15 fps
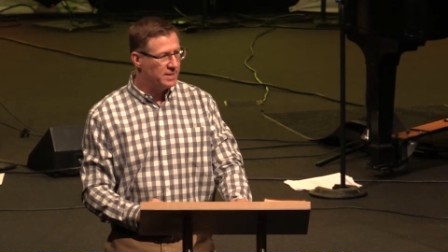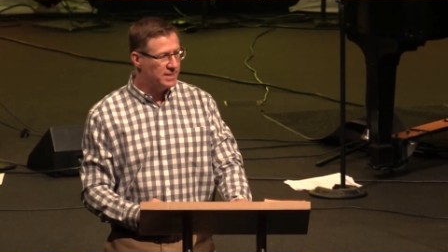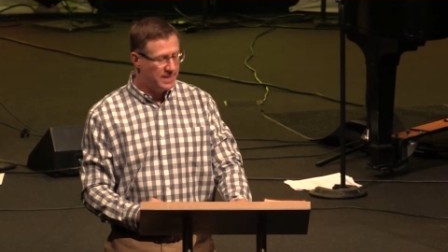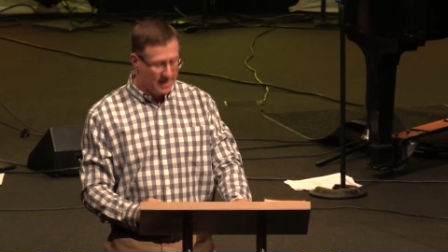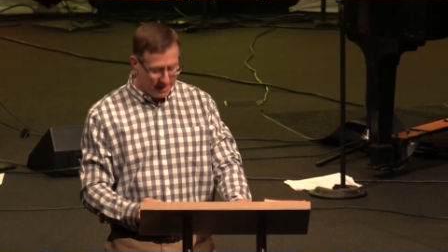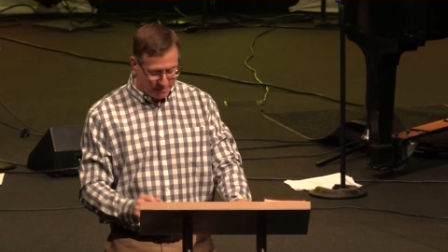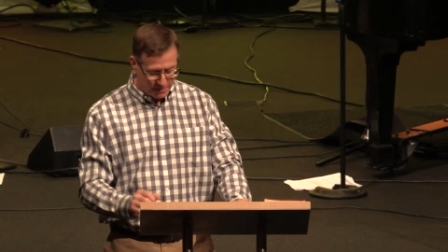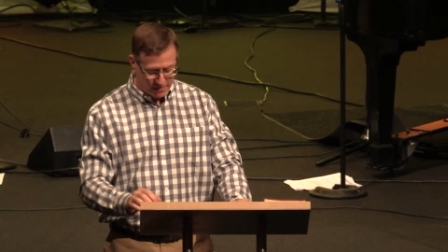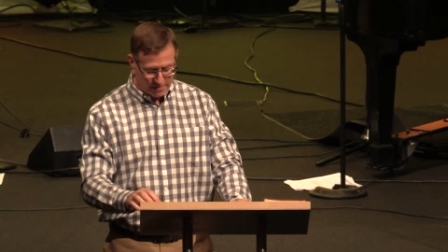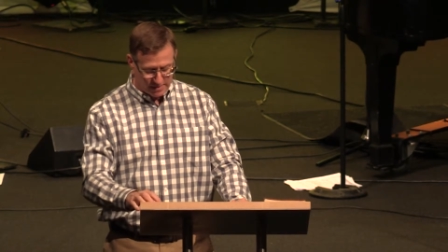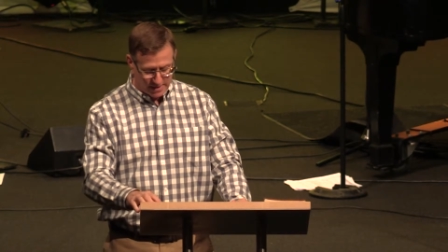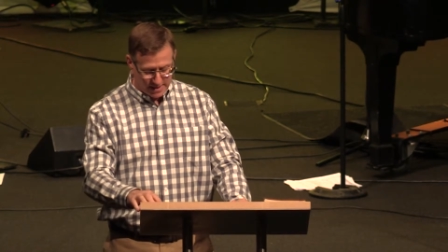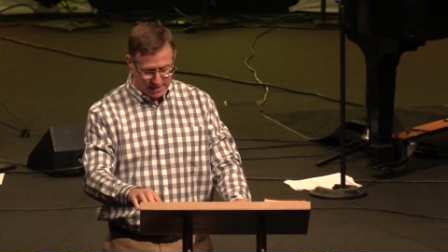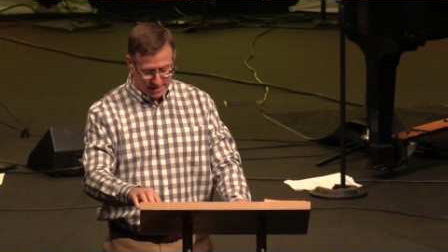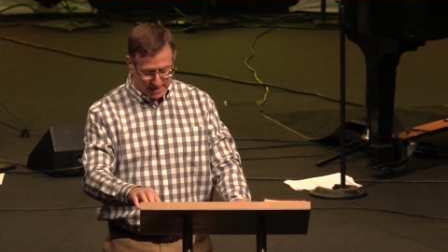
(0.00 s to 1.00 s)
deeper
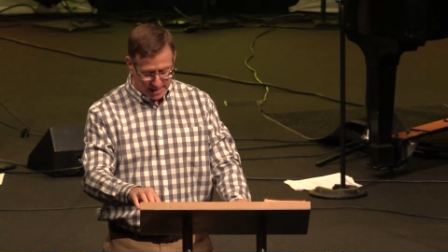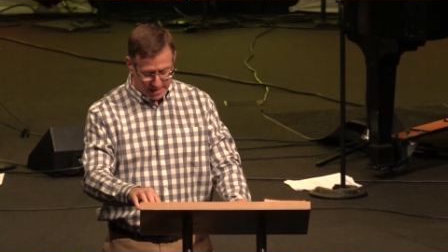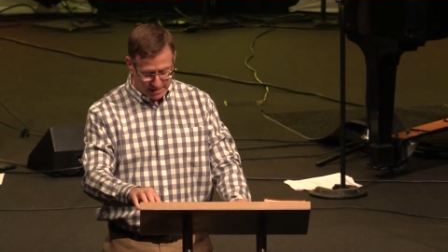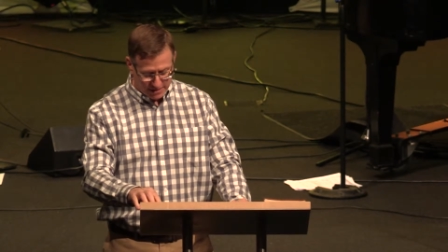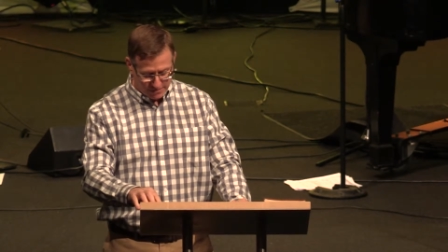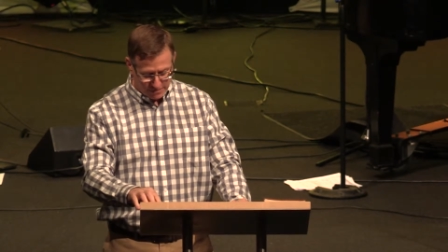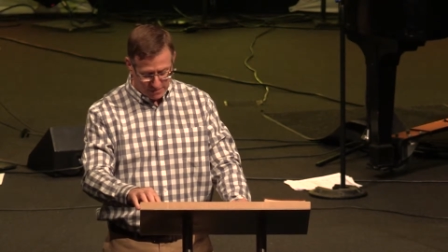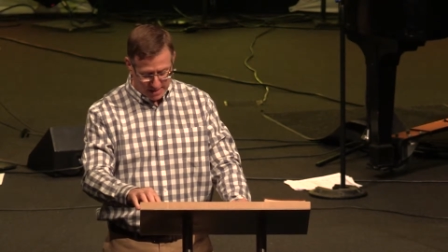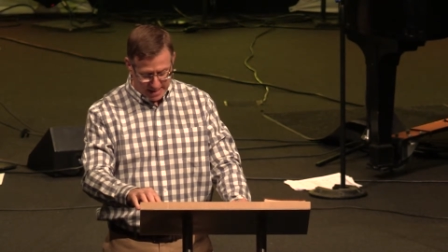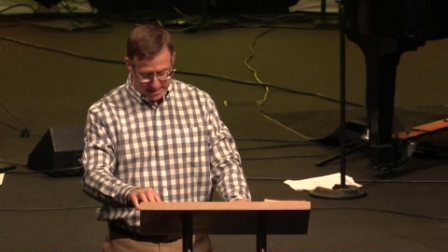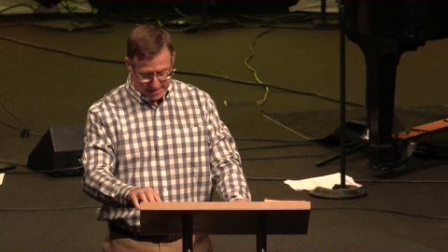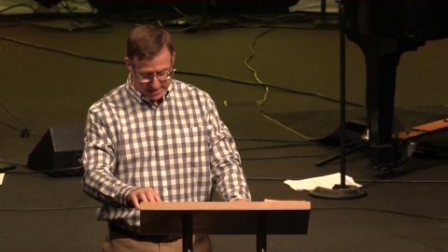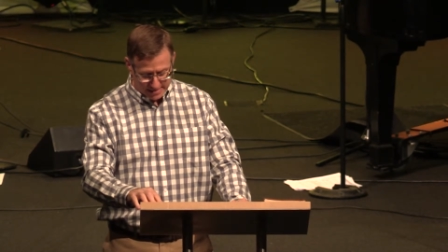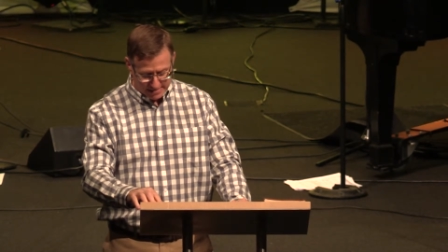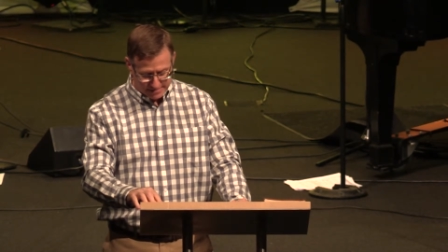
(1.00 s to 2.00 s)
knowledge of Christ.